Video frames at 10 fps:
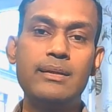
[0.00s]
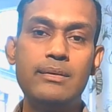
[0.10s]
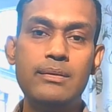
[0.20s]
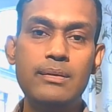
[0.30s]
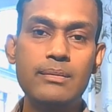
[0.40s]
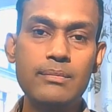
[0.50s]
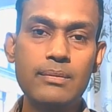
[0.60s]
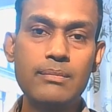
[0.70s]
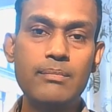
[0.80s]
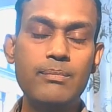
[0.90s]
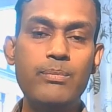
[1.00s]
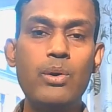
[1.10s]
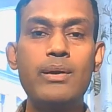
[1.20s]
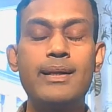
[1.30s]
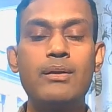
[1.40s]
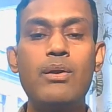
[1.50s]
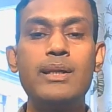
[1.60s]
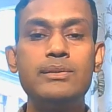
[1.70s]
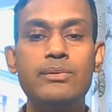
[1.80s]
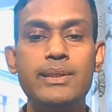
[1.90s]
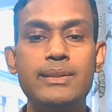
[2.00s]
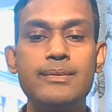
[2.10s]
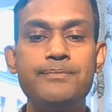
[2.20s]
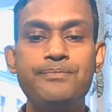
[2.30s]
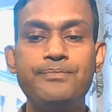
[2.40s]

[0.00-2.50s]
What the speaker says: a broader knowledge on it.